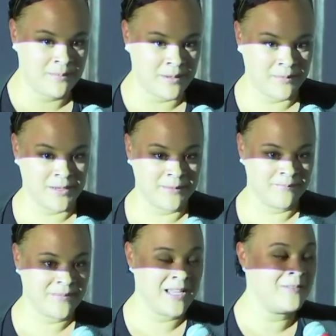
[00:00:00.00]
member.
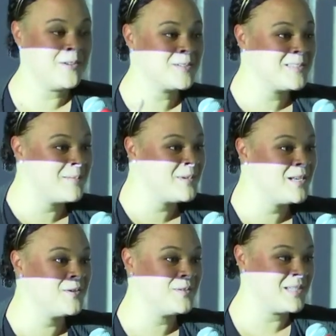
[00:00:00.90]
If you're somebody
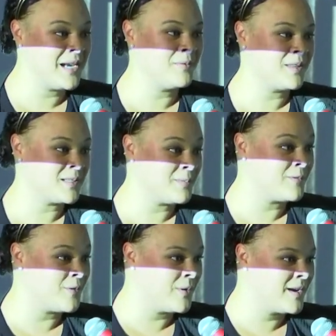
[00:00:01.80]
who's dined with us
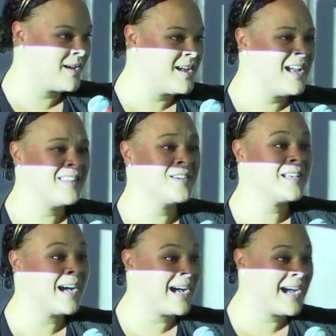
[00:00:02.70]
before, there's a
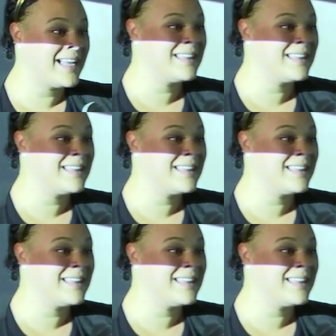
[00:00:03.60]
high